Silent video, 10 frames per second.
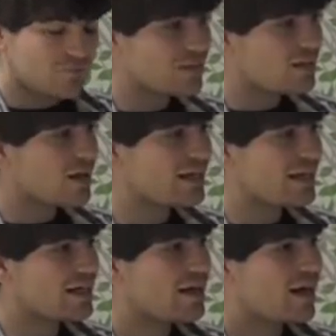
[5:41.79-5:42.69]
I feel
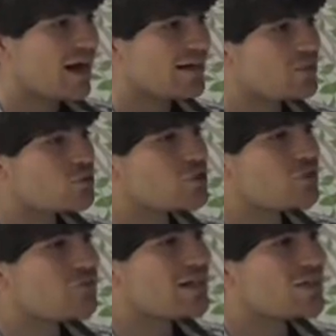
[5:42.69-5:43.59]
lucky. And I
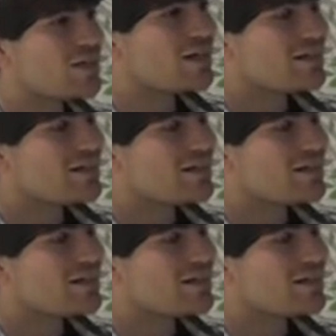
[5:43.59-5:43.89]
also feel